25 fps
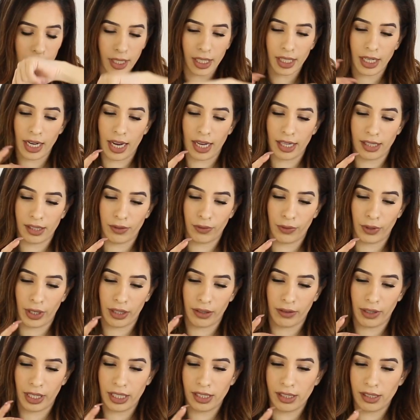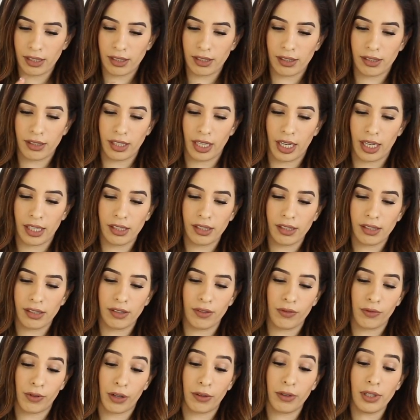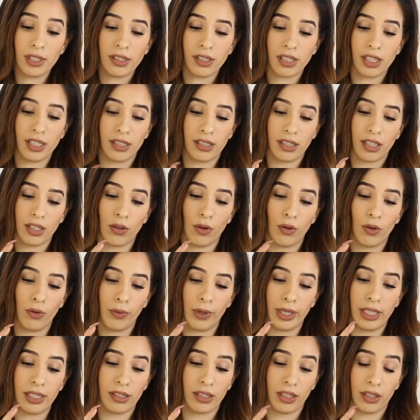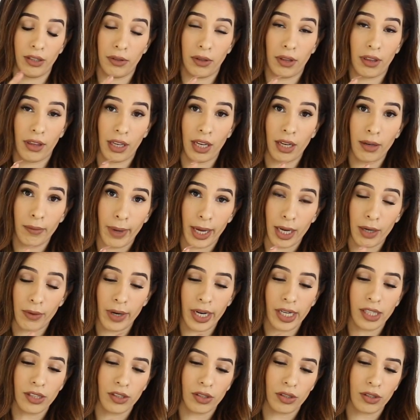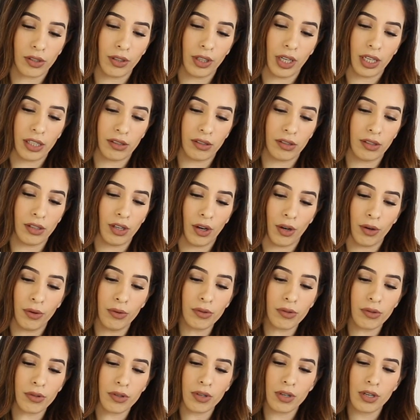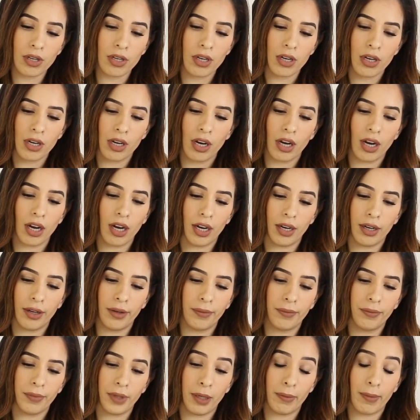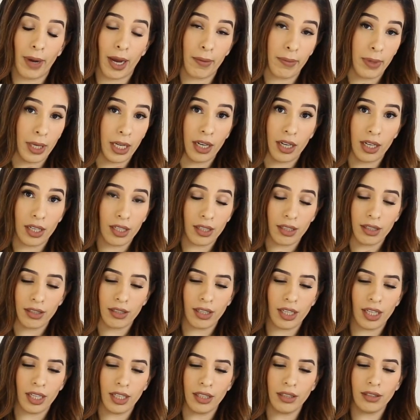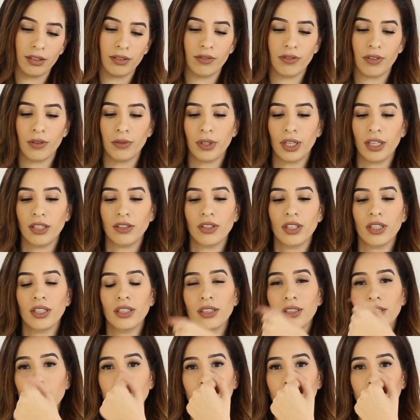It has fragrance, yes. Fragrance isn't always a good thing, by the way, just so you guys know, um, in my opinion, in foundation.